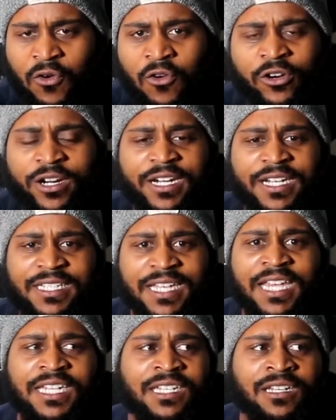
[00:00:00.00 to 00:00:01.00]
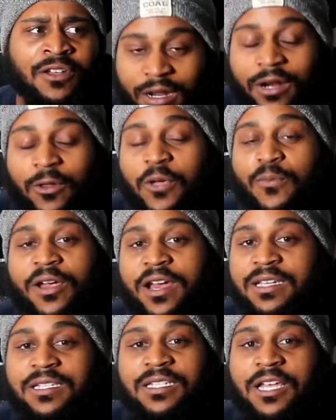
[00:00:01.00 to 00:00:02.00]
organization. Out of the
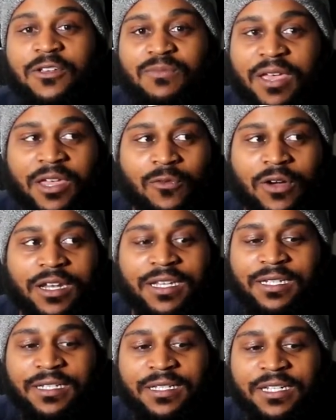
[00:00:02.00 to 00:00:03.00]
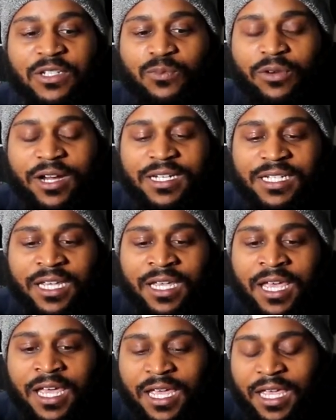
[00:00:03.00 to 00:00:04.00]
comparisons I was making while listening to this
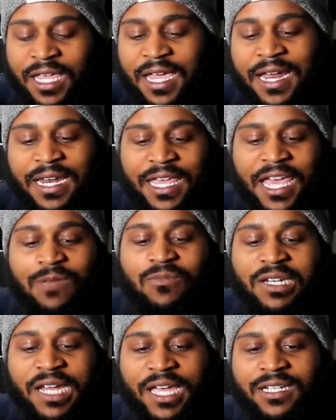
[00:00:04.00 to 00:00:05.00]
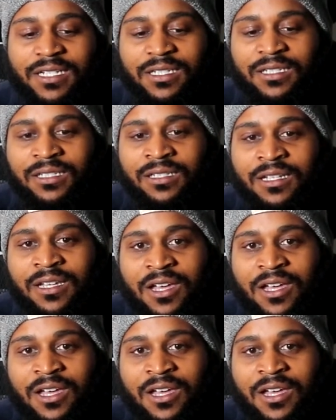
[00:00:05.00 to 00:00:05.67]
project, it kind of gave me like a,